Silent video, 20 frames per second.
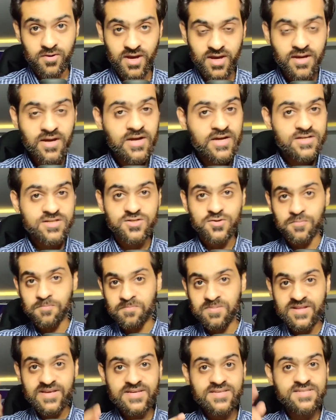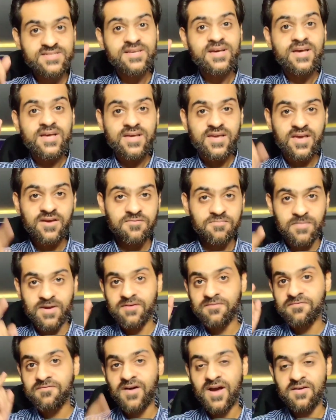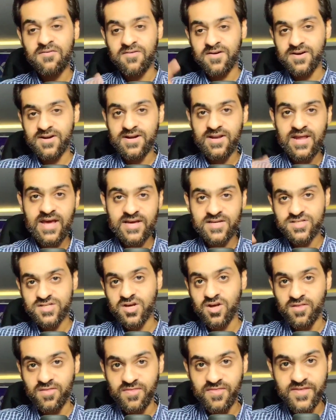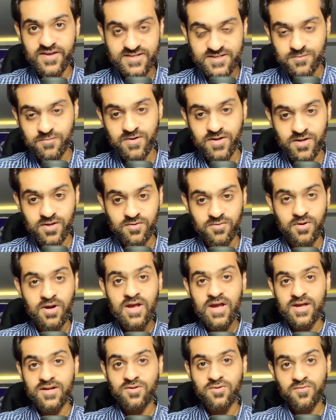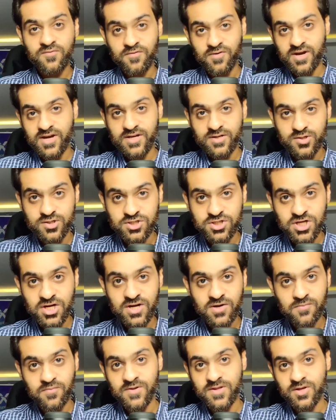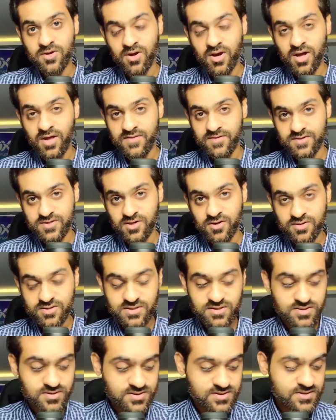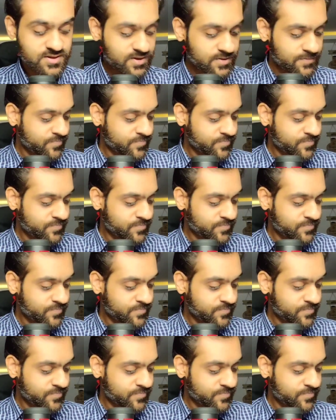Okay, so please give me 500 likes on this video, and don't forget to share it with your other doctors.